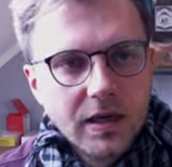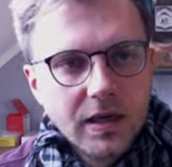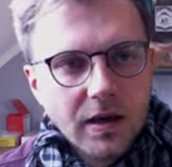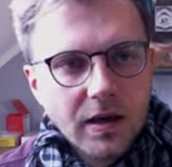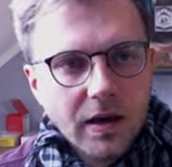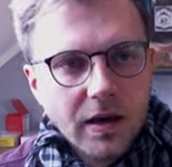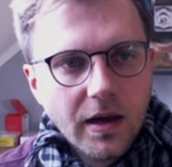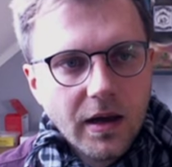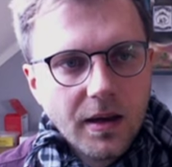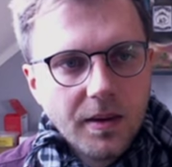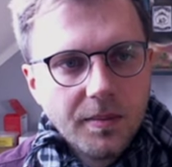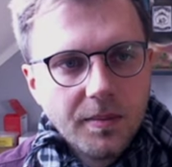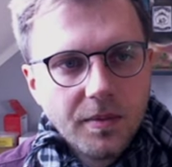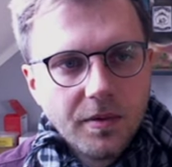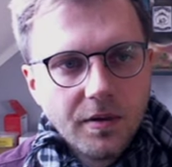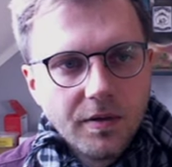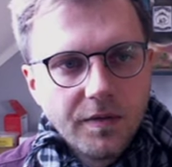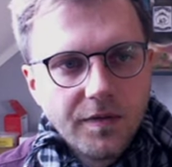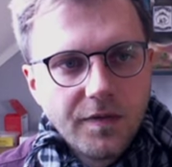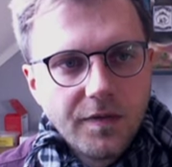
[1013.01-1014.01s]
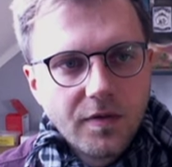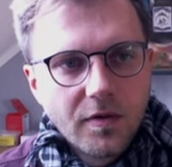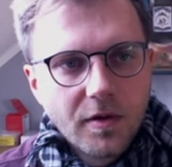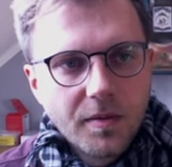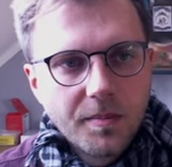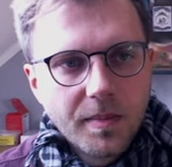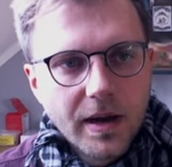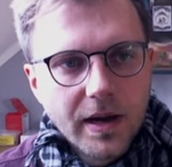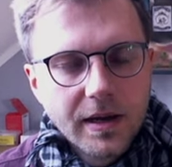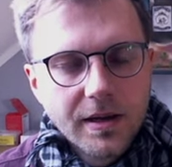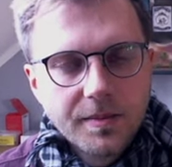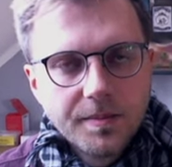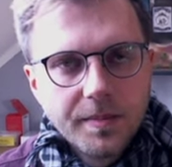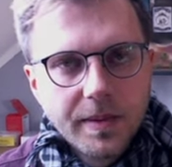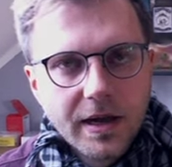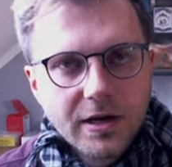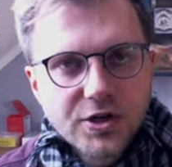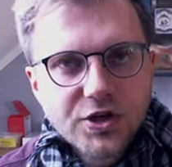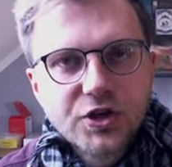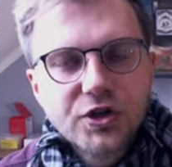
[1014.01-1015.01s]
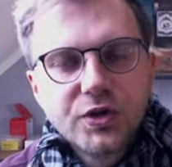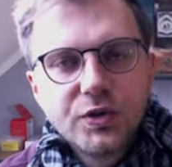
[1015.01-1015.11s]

um, for my mesh,